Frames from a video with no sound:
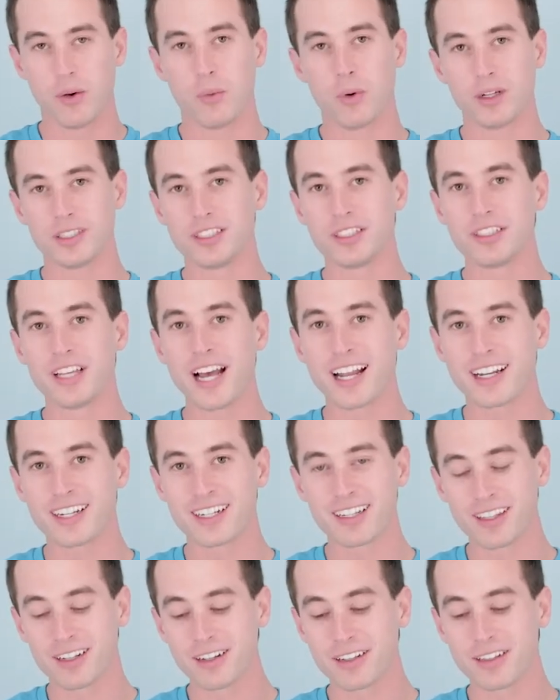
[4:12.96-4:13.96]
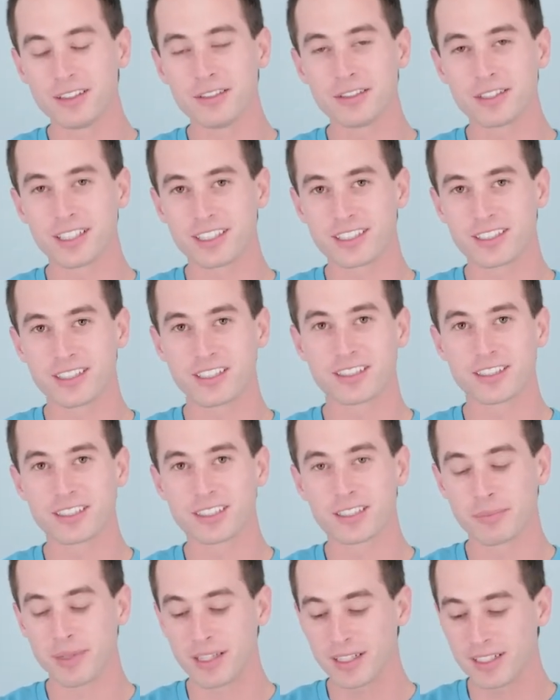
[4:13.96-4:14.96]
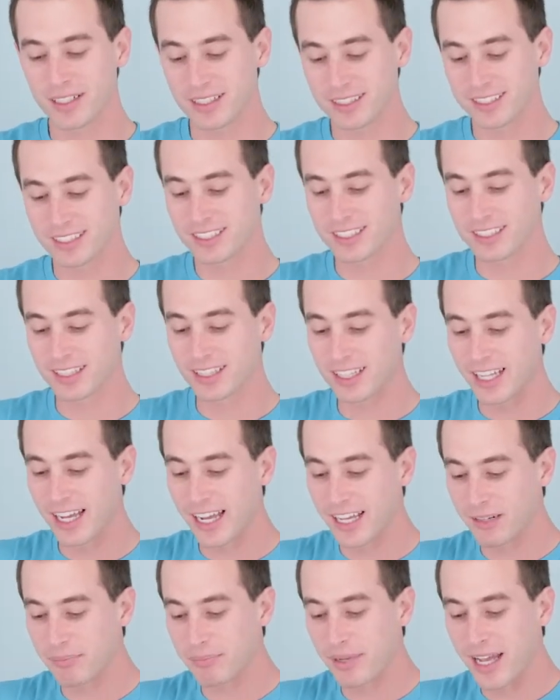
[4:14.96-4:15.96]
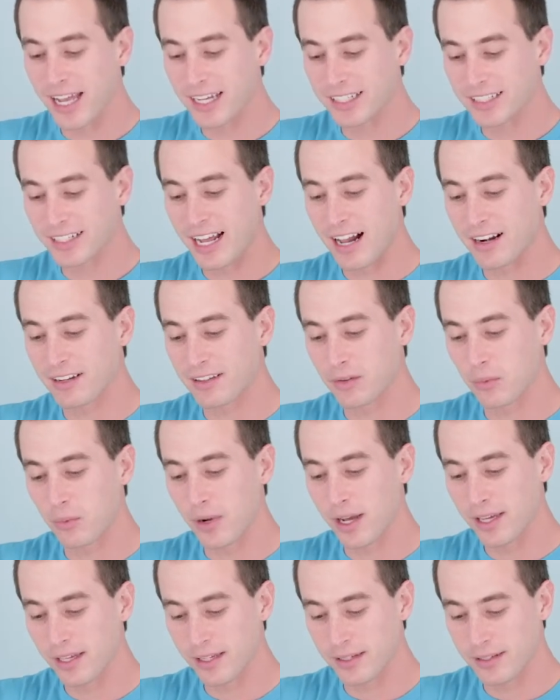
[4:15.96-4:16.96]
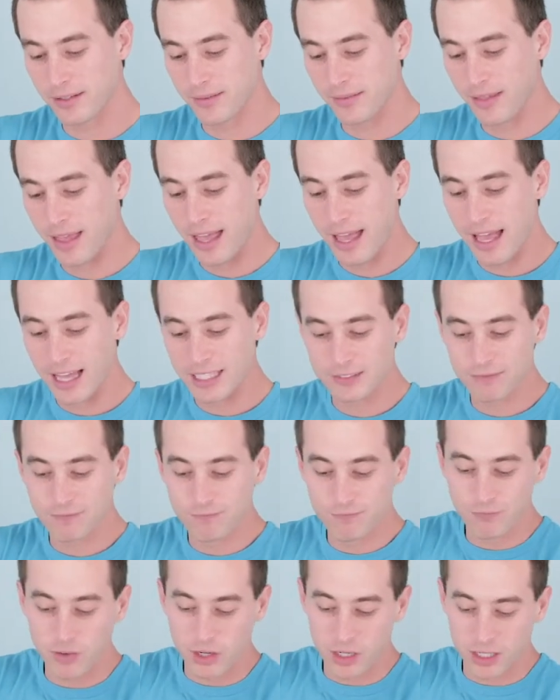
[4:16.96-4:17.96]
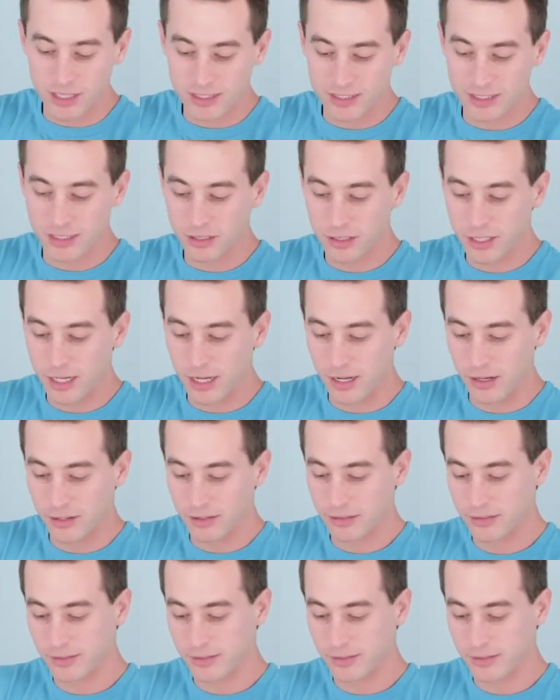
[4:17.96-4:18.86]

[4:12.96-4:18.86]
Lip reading: Once you got it a little loose and it starts to spin, slide it back and out of the way, as far as it'll go.